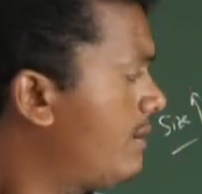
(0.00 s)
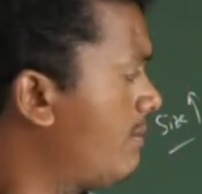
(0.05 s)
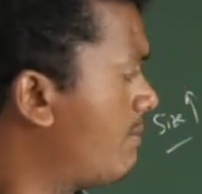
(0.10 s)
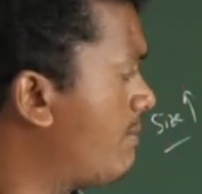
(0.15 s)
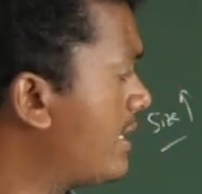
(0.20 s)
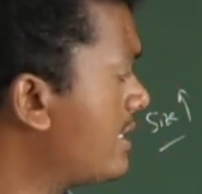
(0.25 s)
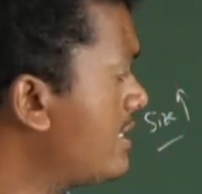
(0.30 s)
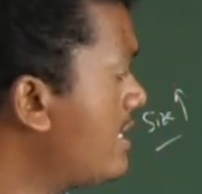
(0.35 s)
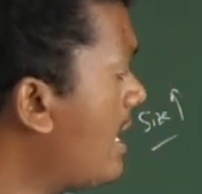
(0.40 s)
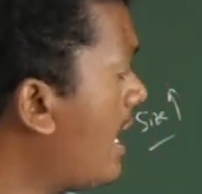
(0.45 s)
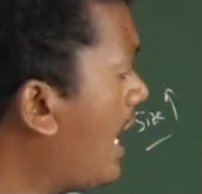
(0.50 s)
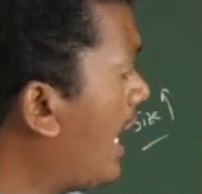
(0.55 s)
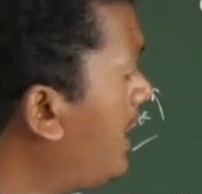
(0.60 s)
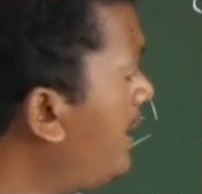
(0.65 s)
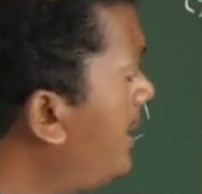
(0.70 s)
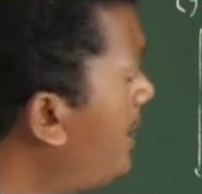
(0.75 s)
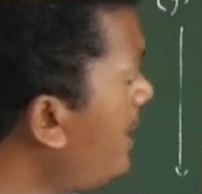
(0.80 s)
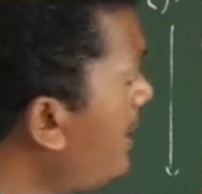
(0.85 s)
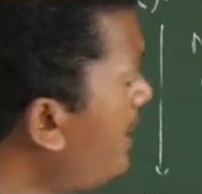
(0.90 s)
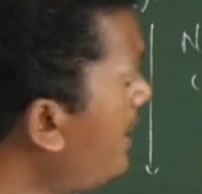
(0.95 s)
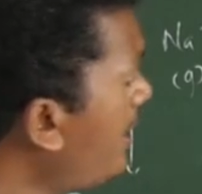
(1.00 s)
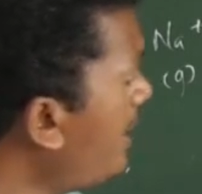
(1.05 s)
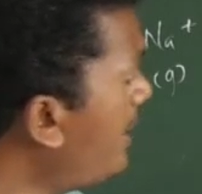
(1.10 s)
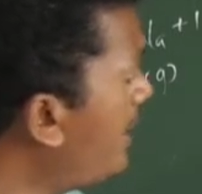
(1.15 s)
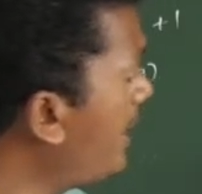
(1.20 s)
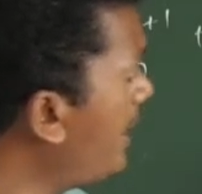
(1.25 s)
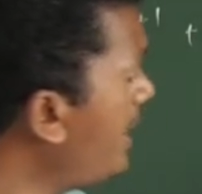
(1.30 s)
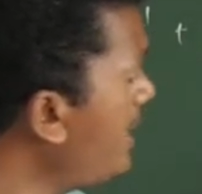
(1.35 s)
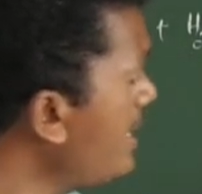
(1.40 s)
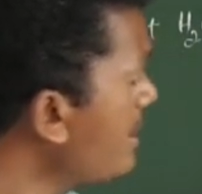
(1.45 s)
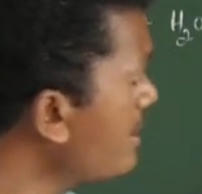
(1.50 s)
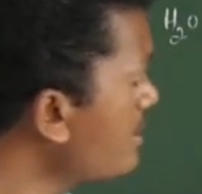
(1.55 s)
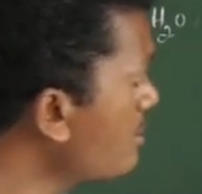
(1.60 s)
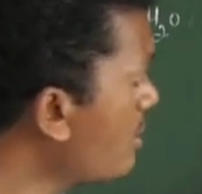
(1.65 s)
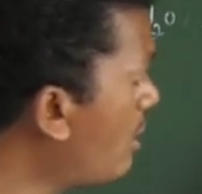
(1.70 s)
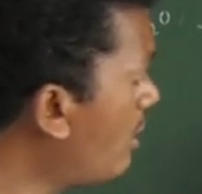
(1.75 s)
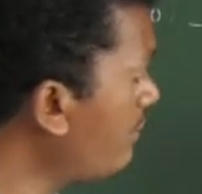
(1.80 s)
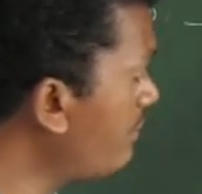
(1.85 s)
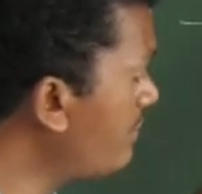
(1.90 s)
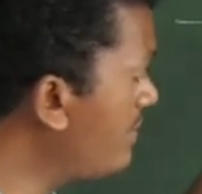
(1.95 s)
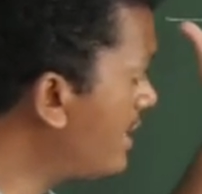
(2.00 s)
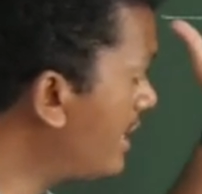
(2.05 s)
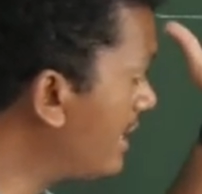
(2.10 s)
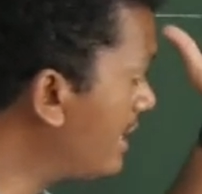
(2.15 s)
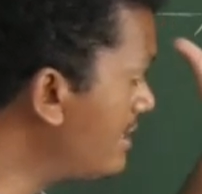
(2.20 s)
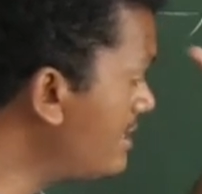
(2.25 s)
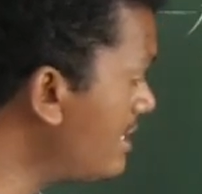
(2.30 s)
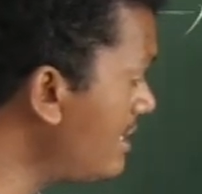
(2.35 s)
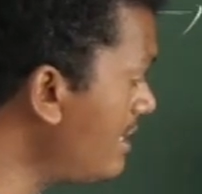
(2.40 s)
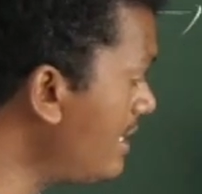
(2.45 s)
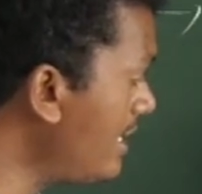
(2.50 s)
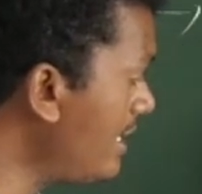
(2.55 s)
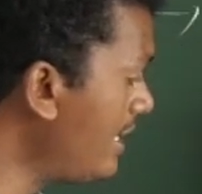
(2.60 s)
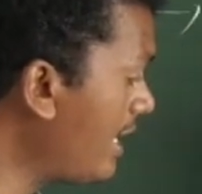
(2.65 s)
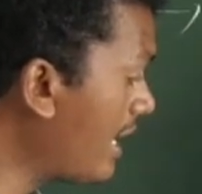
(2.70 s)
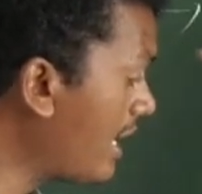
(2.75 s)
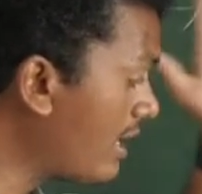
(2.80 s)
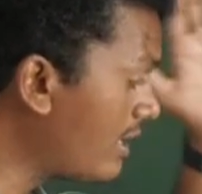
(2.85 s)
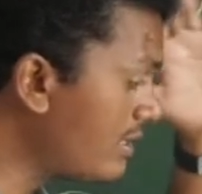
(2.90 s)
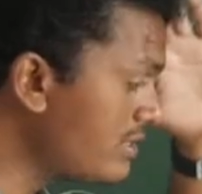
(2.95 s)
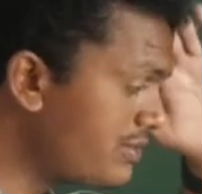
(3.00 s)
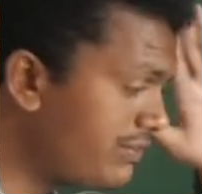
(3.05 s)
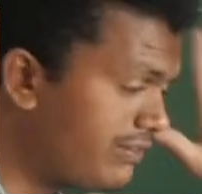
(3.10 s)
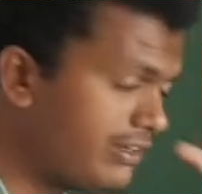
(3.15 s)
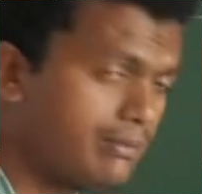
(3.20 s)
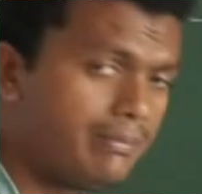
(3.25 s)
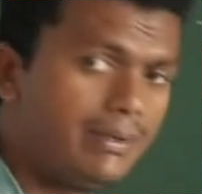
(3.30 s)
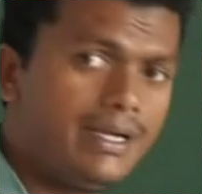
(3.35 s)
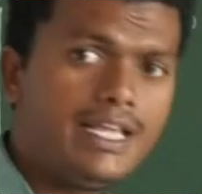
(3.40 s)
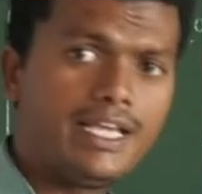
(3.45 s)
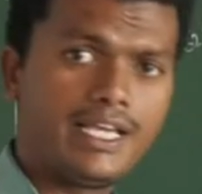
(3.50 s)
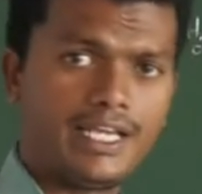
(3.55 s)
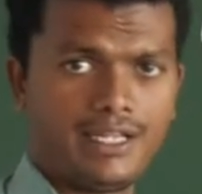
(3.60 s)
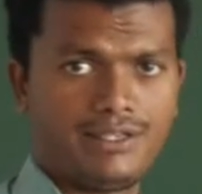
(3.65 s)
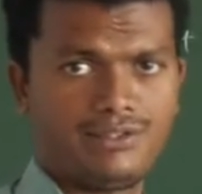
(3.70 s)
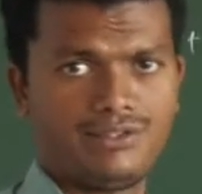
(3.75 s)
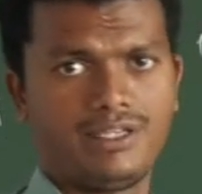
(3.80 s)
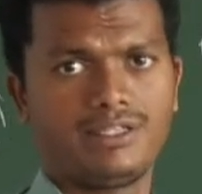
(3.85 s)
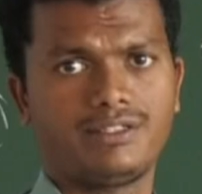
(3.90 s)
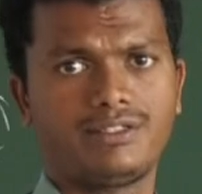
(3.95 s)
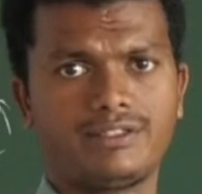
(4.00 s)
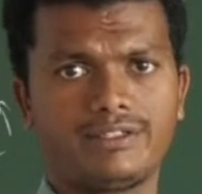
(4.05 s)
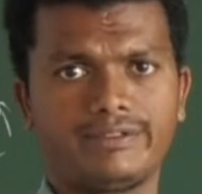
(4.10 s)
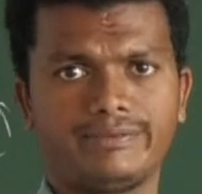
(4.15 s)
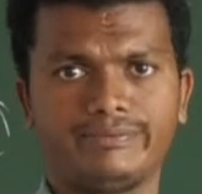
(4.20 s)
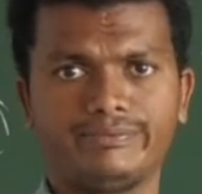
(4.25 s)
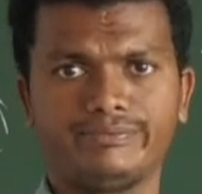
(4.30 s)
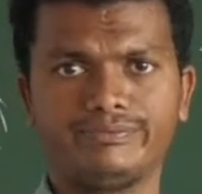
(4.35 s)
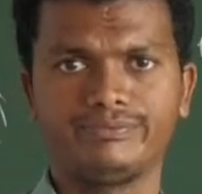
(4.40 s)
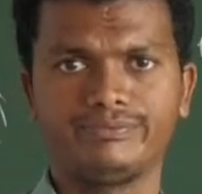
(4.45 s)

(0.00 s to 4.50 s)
But the hydrated radius of the resultant ions will be decreases.